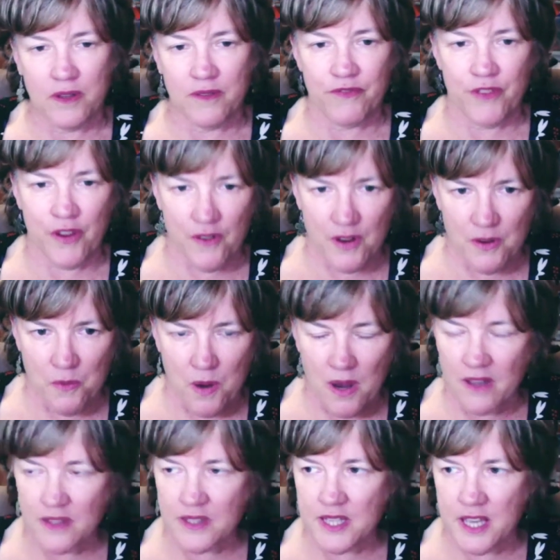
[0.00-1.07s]
very
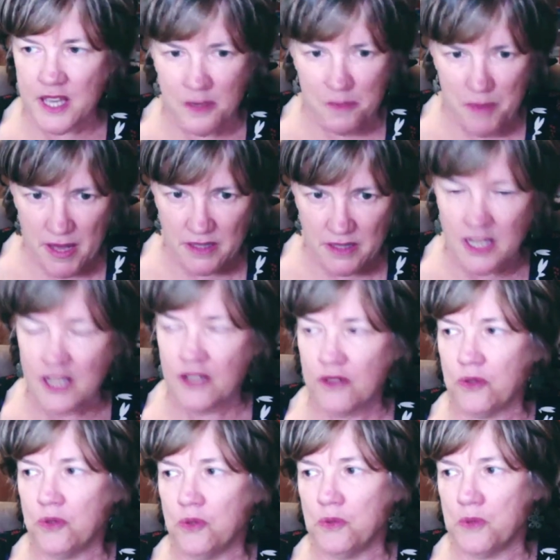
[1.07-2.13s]
scared about
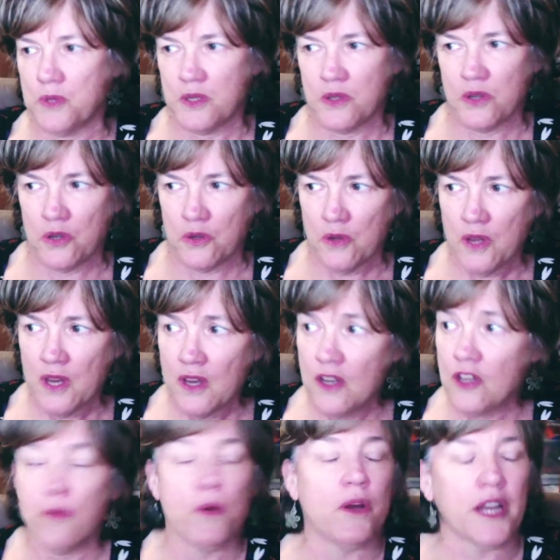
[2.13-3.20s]
needles. You
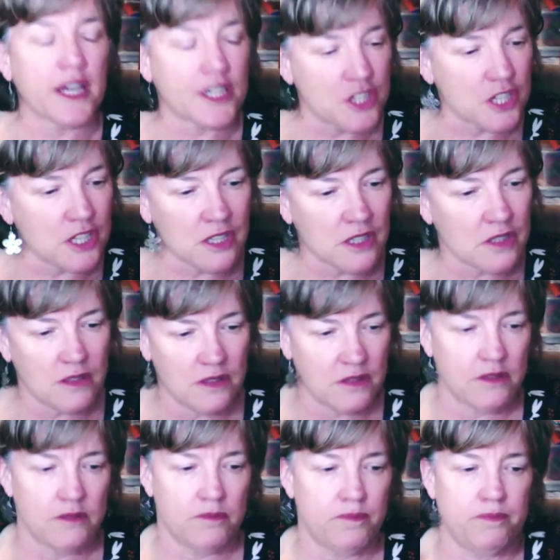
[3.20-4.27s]
won't actually
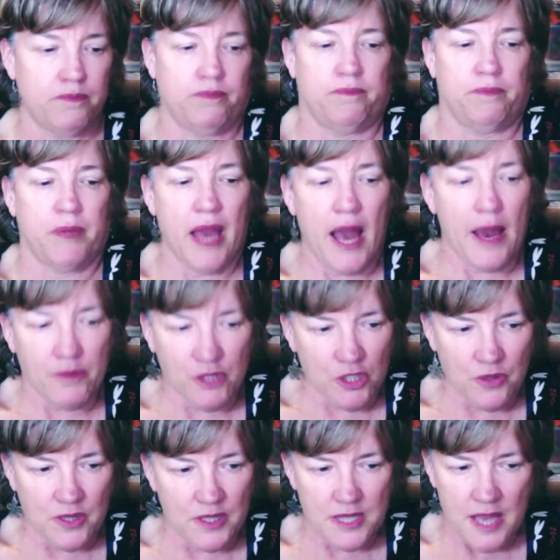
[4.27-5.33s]
be able
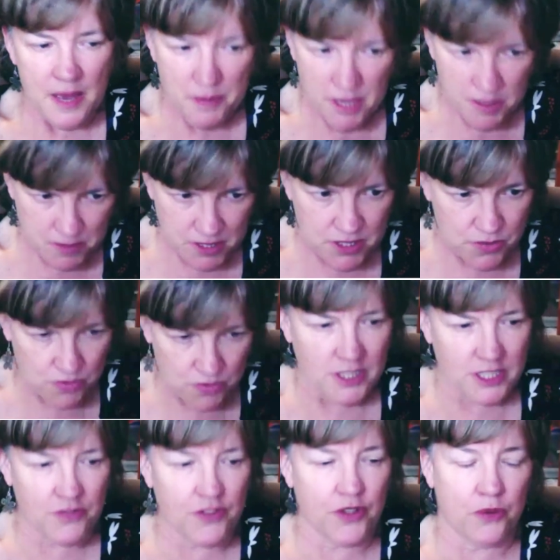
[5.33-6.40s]
to examine him, and it's really
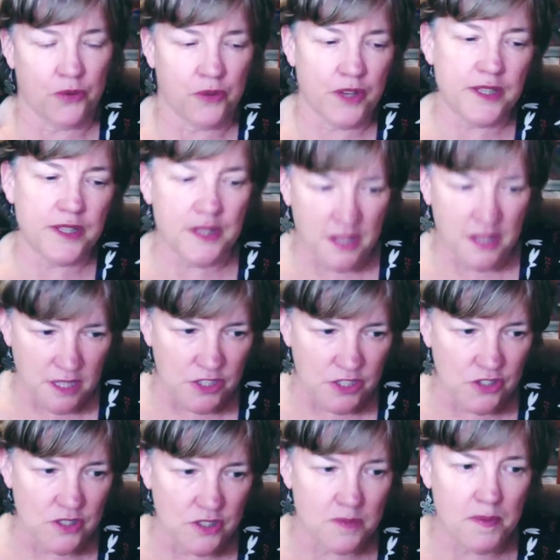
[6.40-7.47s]
difficult. These are the issues.